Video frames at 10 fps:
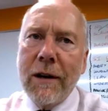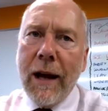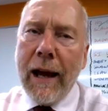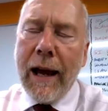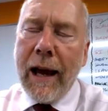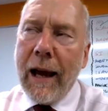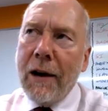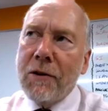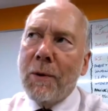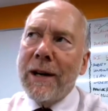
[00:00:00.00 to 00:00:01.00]

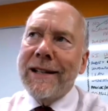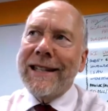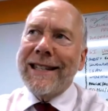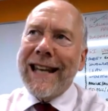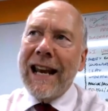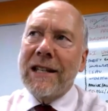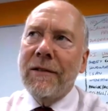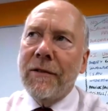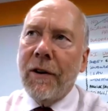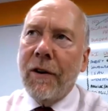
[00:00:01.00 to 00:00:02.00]
How do we
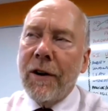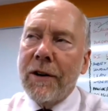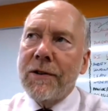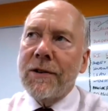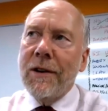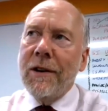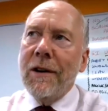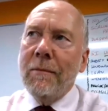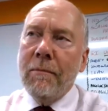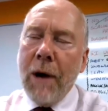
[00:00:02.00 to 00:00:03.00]
incentivize
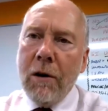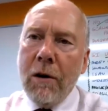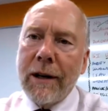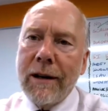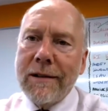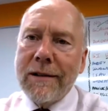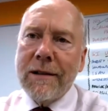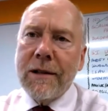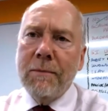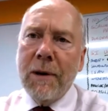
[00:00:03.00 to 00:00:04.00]
markets
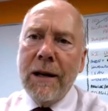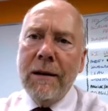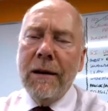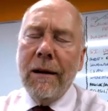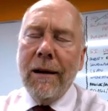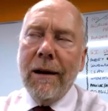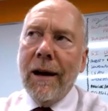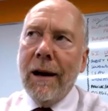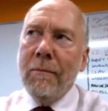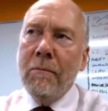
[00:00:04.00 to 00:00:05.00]
to be
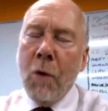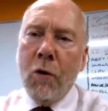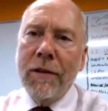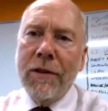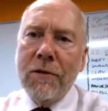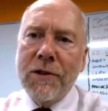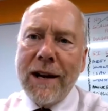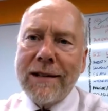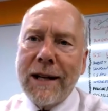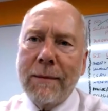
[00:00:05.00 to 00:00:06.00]
more
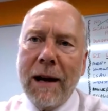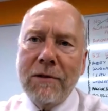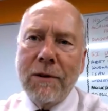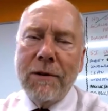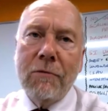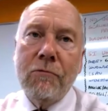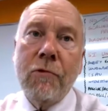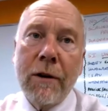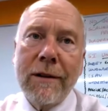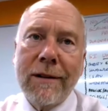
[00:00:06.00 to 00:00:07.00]
enthusiastic about doing the
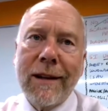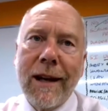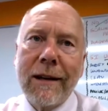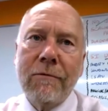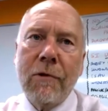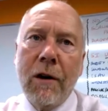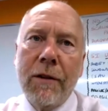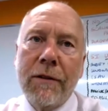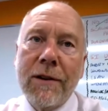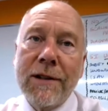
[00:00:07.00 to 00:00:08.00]
right thing
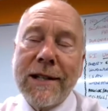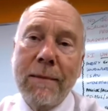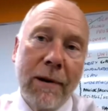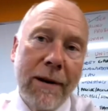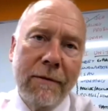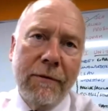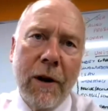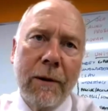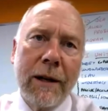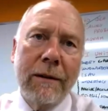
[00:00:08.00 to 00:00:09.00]
rather than simply
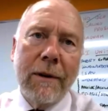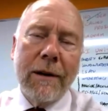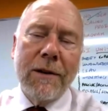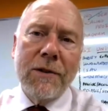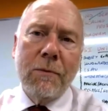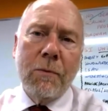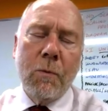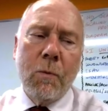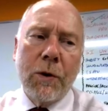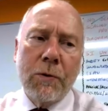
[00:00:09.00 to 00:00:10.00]
following, as
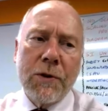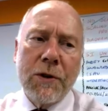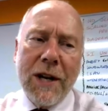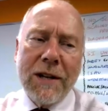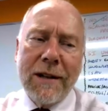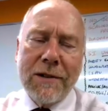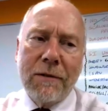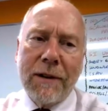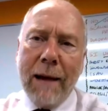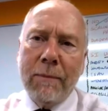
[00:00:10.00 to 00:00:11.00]
what you're suggesting, a
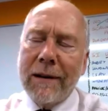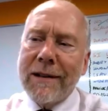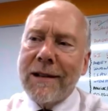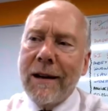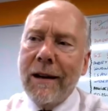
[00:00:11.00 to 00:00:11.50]
sort of capitalist